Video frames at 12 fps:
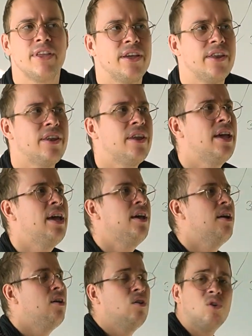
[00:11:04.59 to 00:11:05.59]
10,
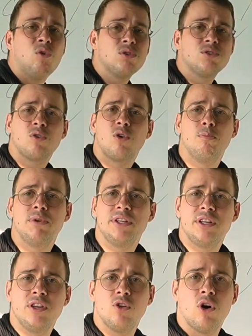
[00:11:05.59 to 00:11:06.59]
also
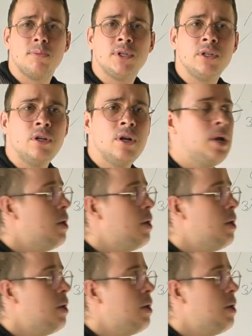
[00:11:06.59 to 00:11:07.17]
completely normal,